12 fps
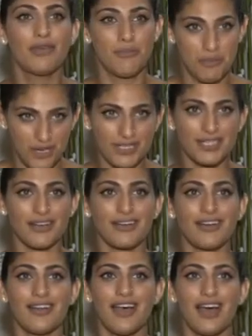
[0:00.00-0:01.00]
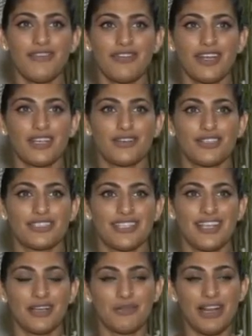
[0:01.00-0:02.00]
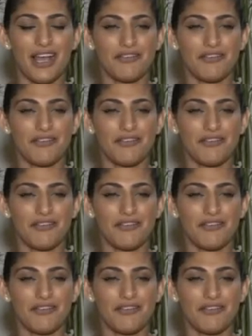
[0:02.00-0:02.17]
we burst out in a laugh, and he goes like, well,